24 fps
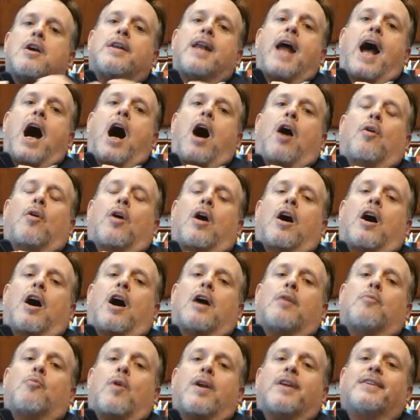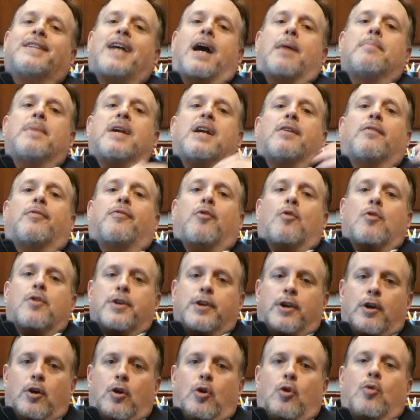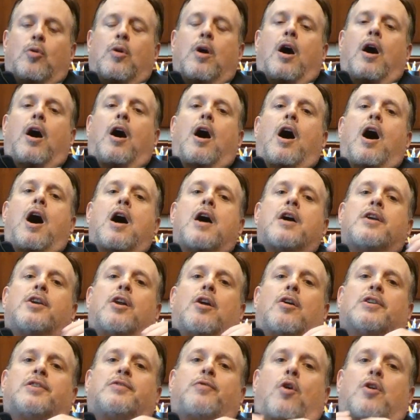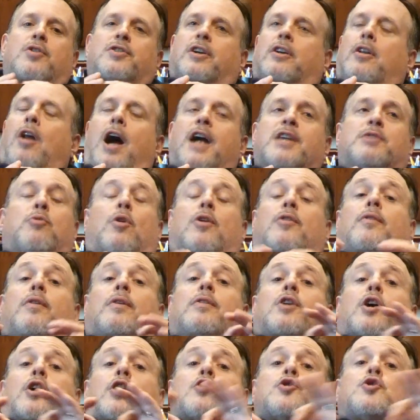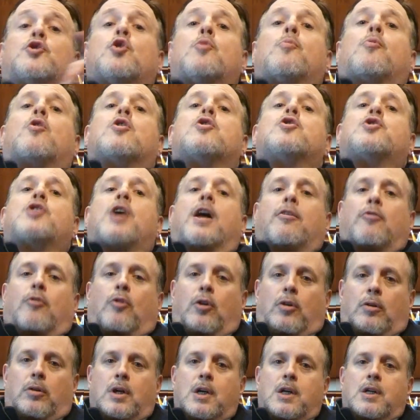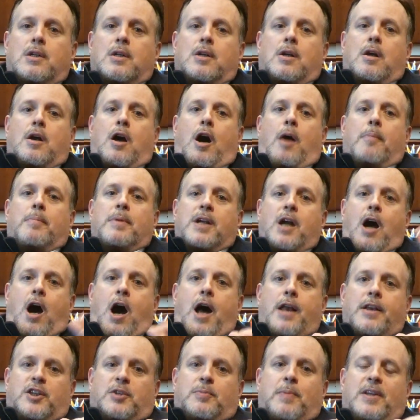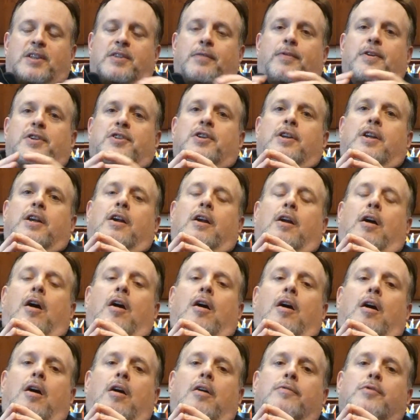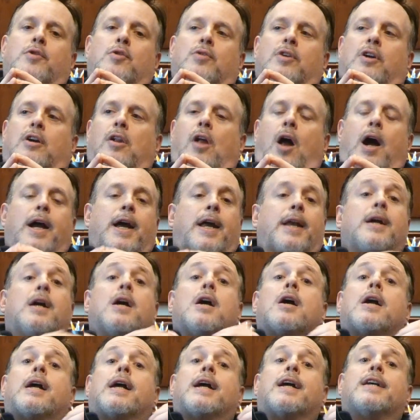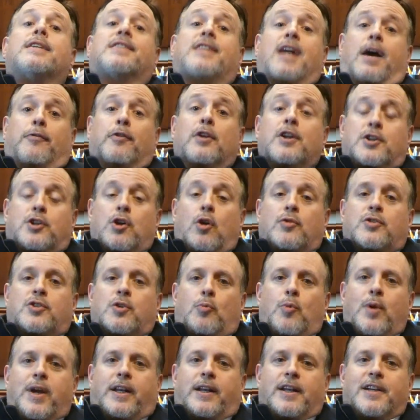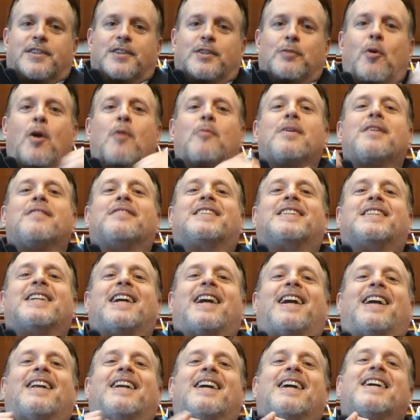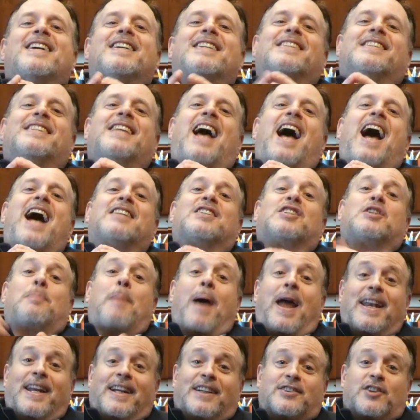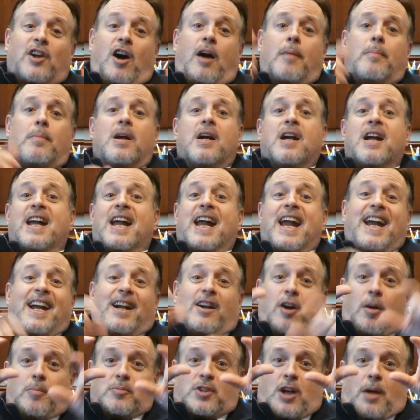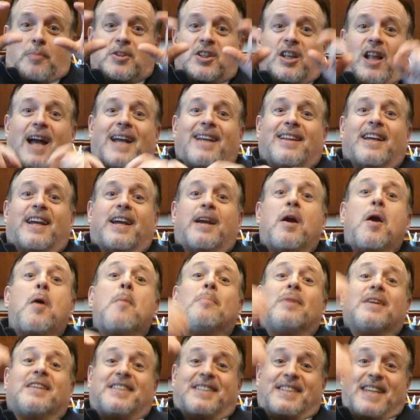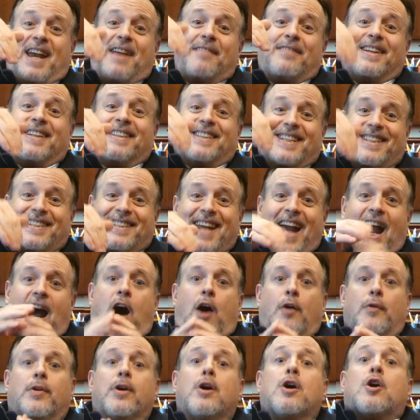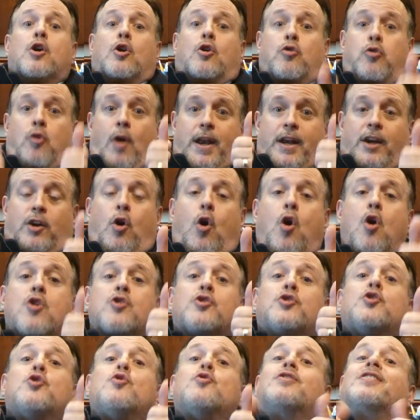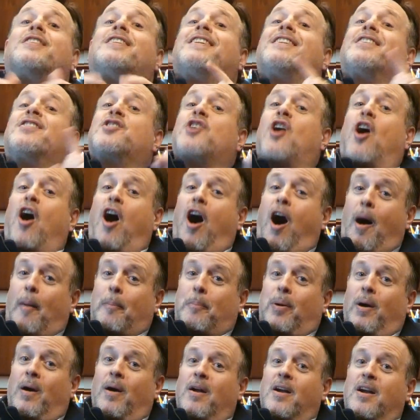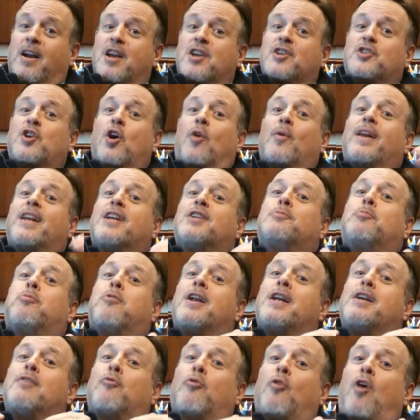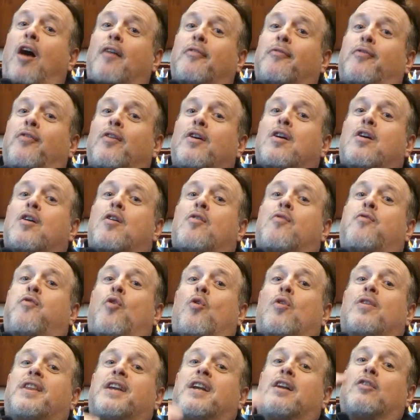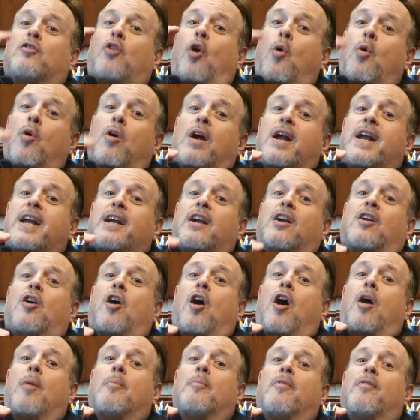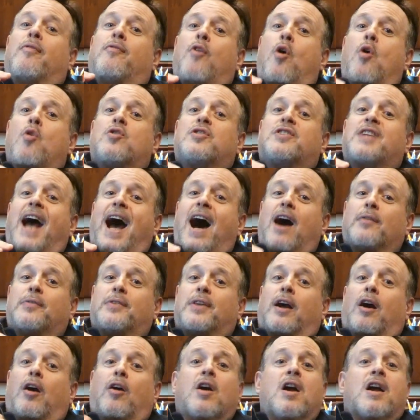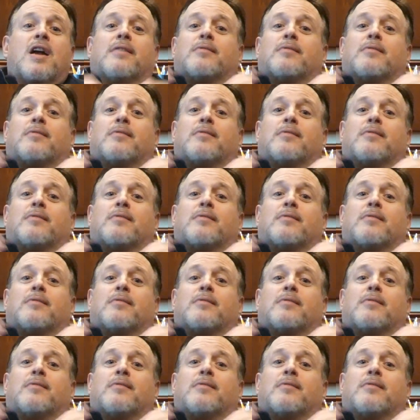Now, uh, what does that mean for you, uh, you know, as far as the clients? Well, the consumer in general, uh, beyond the specificity uh, of you, the client, is definitely showing some weakness. What we've seen is that spending's up, income's up slightly, but savings is down, credit card usage up, so it is pretty rough for the lower income folks out there.